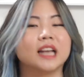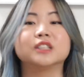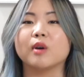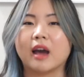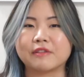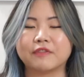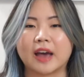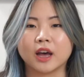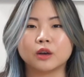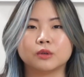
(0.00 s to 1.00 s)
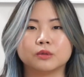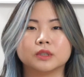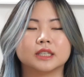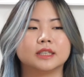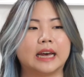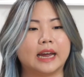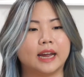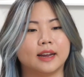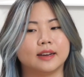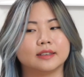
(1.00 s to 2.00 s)
And so I found
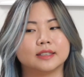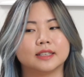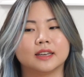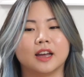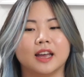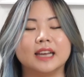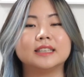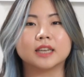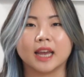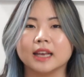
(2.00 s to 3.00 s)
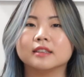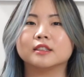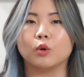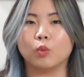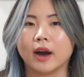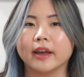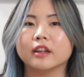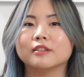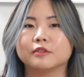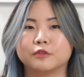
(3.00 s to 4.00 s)
that it takes a
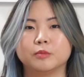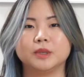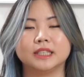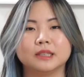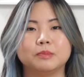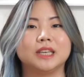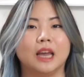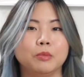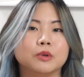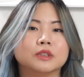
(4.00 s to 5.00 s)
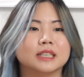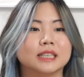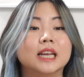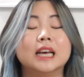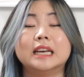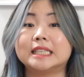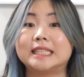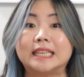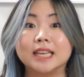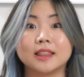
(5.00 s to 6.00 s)
while for me to be able to
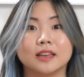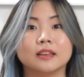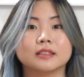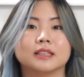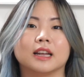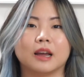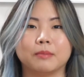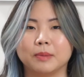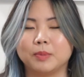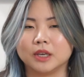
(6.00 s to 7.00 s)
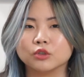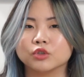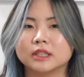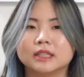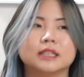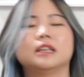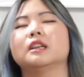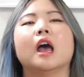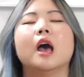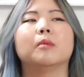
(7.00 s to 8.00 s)
see things that I might be interested
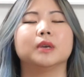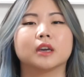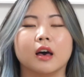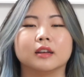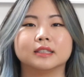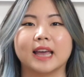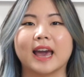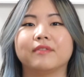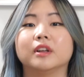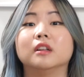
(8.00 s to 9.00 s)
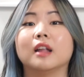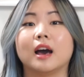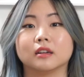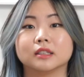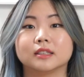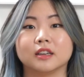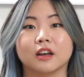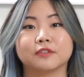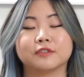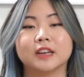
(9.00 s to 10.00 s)
in, because they have a lot of
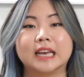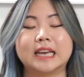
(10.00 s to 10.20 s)
stuff